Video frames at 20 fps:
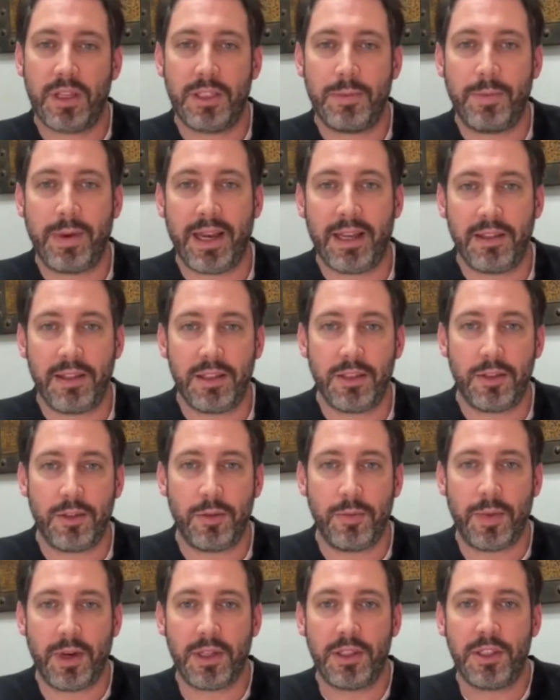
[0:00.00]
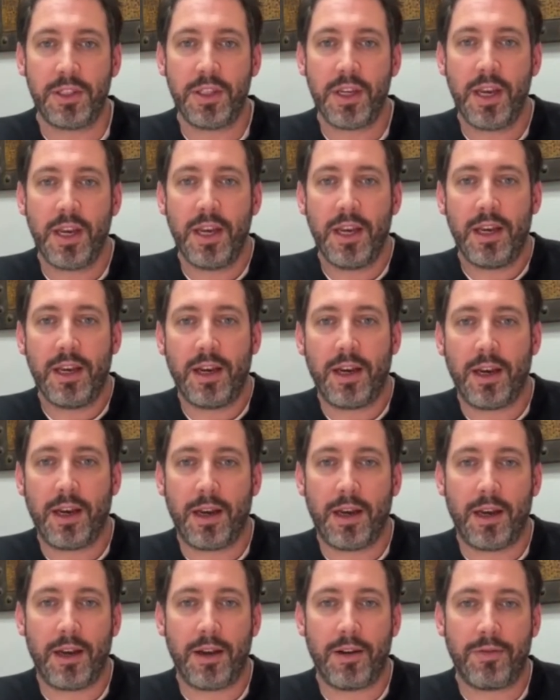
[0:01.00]
expand this too much
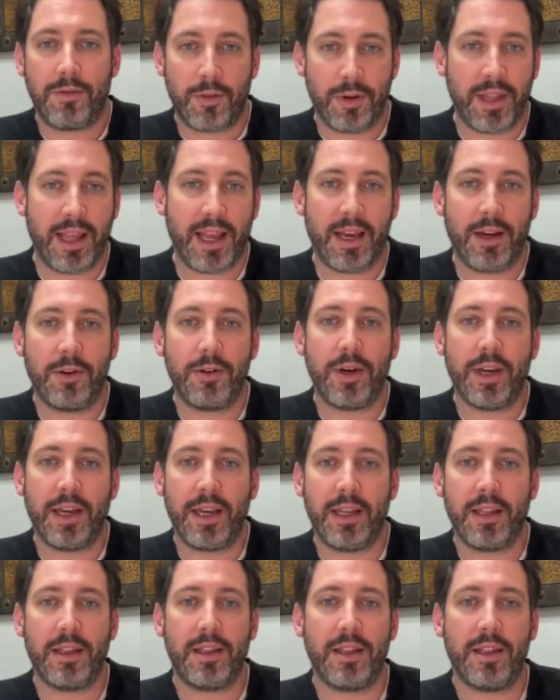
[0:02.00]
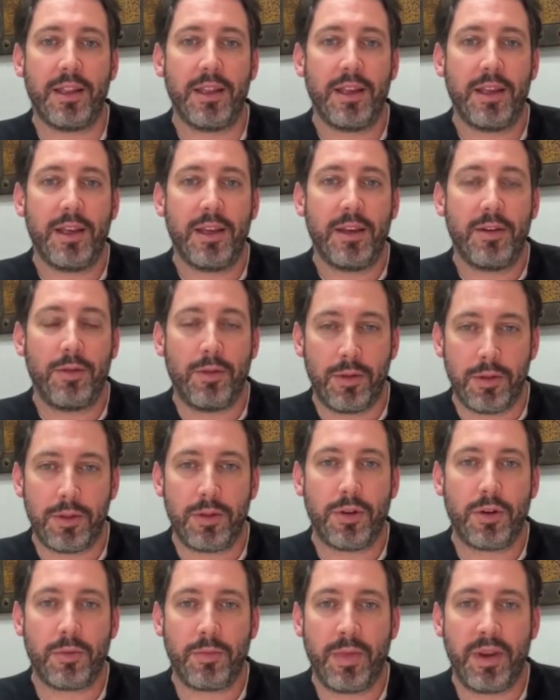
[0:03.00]
for now, and we'll
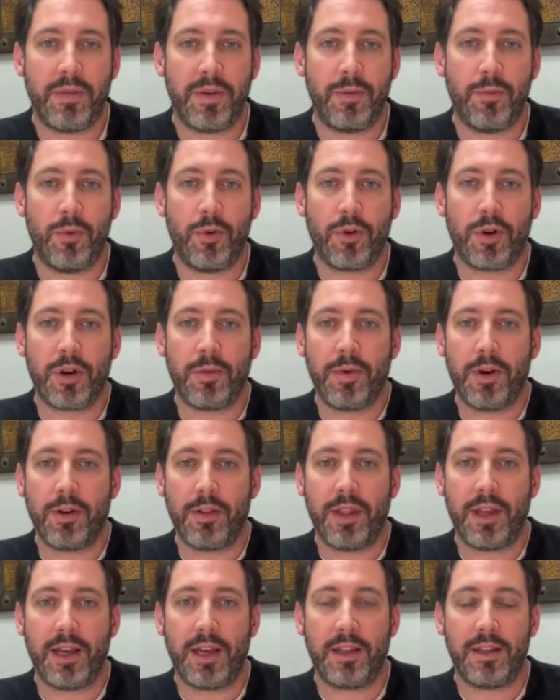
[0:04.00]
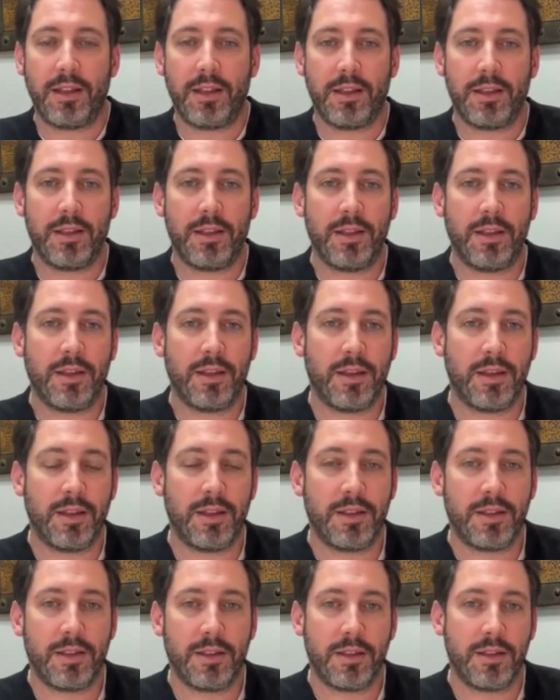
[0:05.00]
talk maybe more about that in
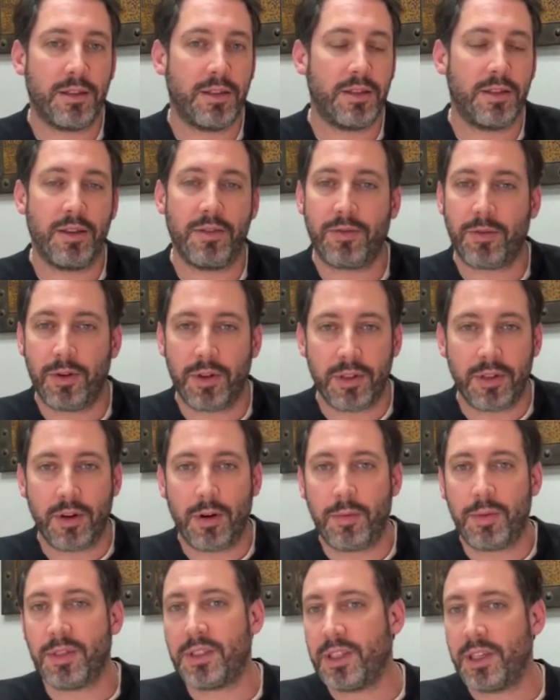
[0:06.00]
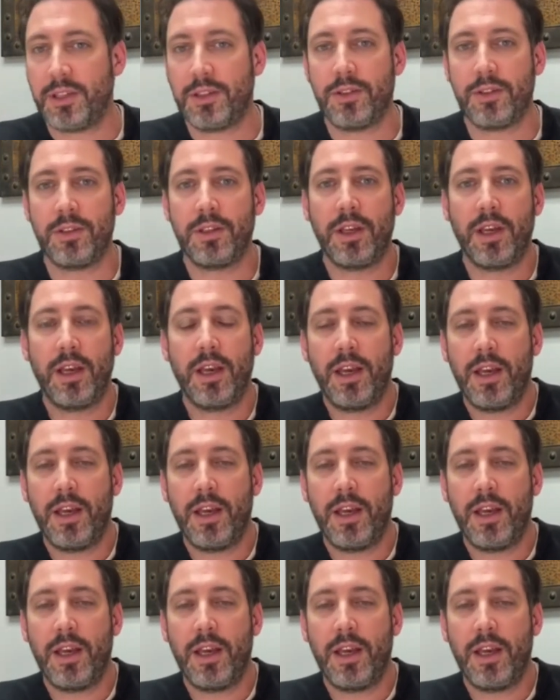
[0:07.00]
a different conversation.